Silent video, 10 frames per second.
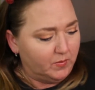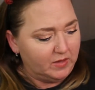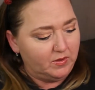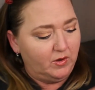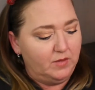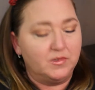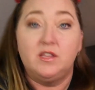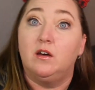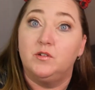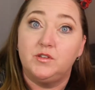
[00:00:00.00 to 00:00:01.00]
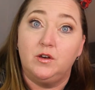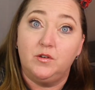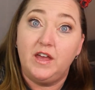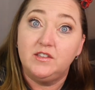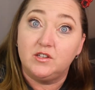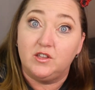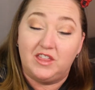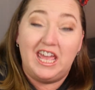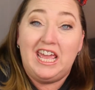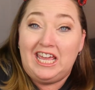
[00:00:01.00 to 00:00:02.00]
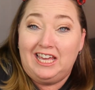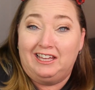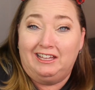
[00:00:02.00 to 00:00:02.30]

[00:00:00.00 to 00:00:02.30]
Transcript: the baby wipes though, so that's a good thing.